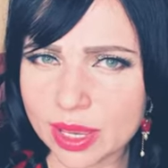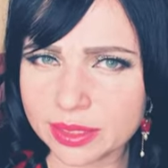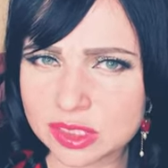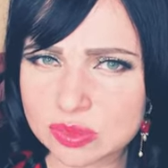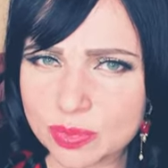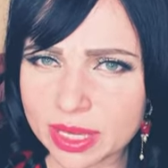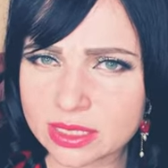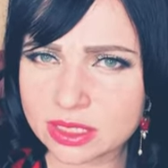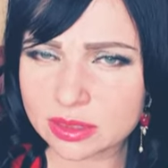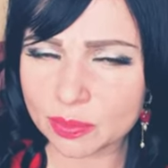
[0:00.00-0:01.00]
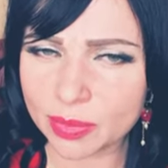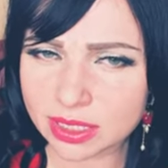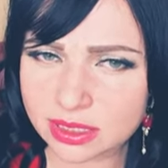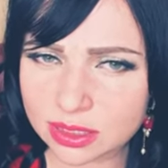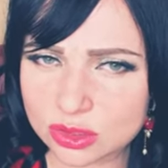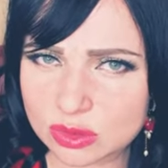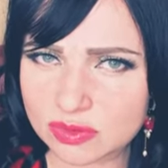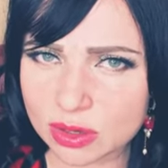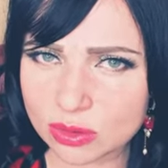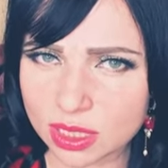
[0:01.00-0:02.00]
and spend best years of
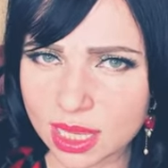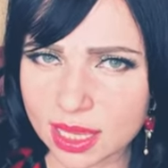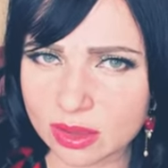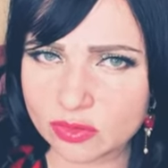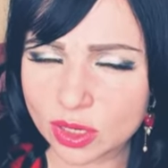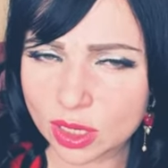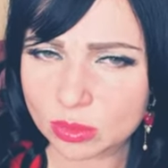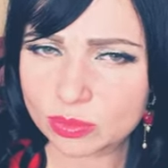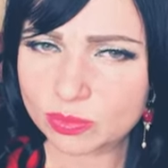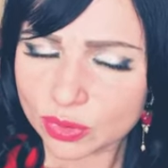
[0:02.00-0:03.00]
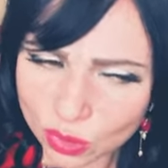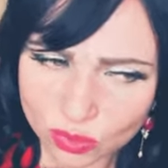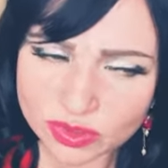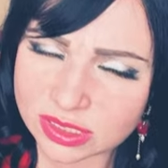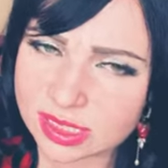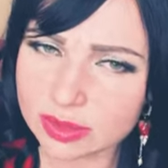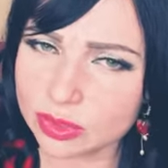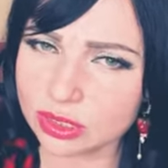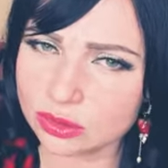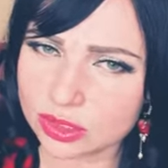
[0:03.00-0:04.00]
our life proving
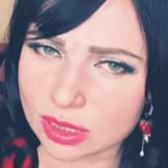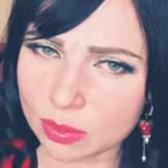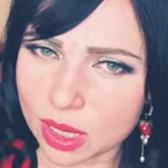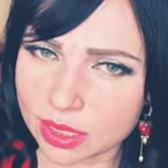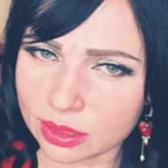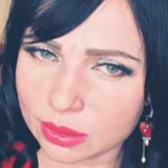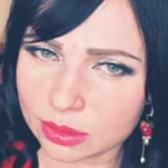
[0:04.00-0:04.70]
something to somebody